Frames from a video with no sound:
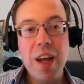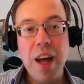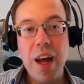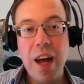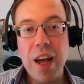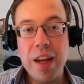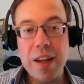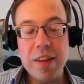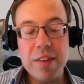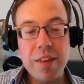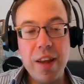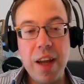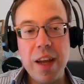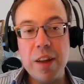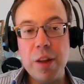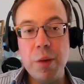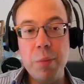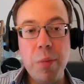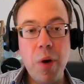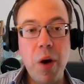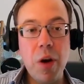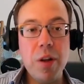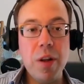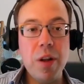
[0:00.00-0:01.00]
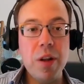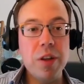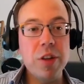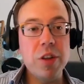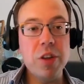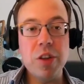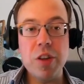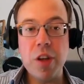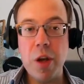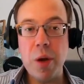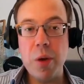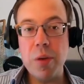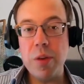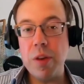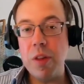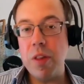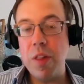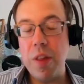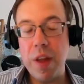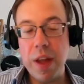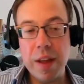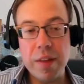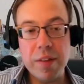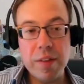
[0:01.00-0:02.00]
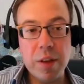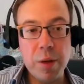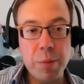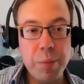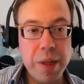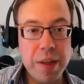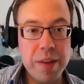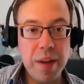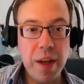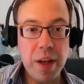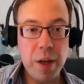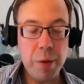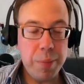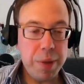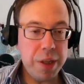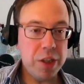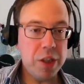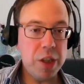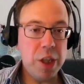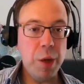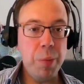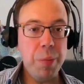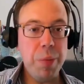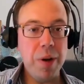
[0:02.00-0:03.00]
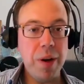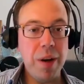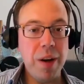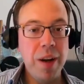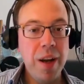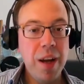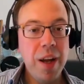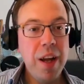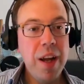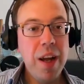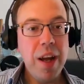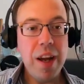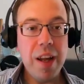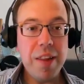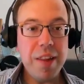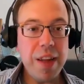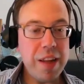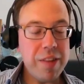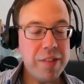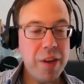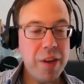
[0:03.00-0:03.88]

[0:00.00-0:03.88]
I can take the model and show that things could be done a bit cheaper. And I think it's